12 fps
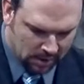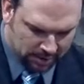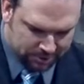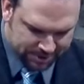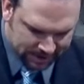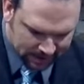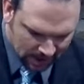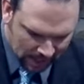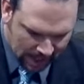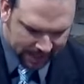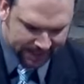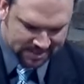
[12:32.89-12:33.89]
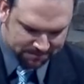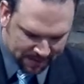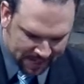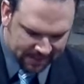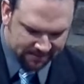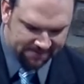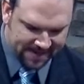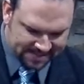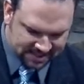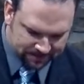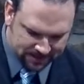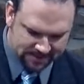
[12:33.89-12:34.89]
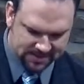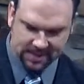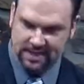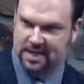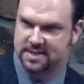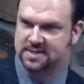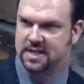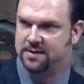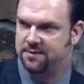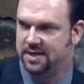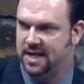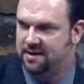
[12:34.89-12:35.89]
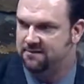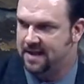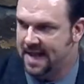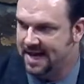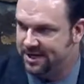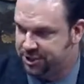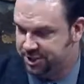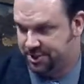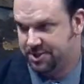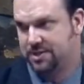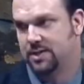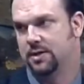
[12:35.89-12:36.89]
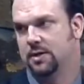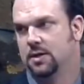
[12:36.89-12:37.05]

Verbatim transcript: You see, God has made investments and He has given advantages.